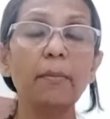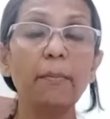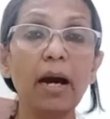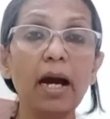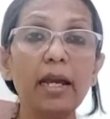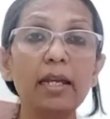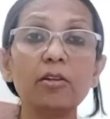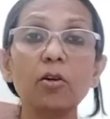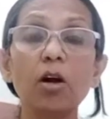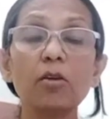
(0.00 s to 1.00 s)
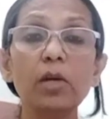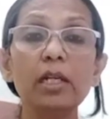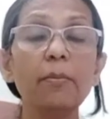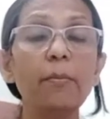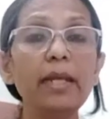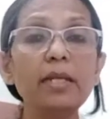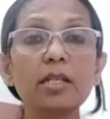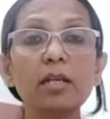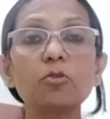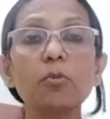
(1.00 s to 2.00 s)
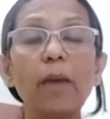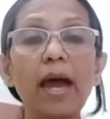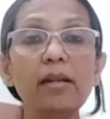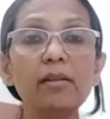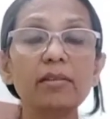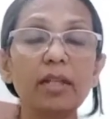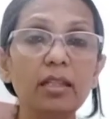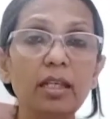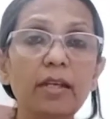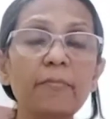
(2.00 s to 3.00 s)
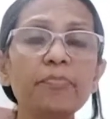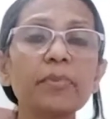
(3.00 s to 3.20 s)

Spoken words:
by Lord William Bentinck to ban sati.